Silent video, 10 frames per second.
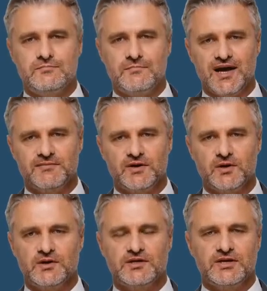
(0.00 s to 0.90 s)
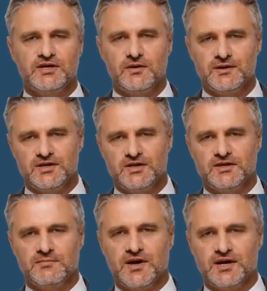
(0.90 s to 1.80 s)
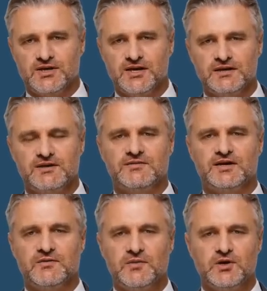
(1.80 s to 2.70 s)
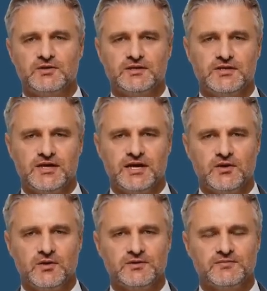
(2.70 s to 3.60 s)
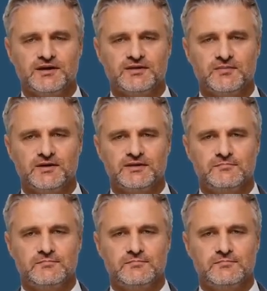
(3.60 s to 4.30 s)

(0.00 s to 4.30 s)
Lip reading: Ethical considerations play a significant role in stakeholder management.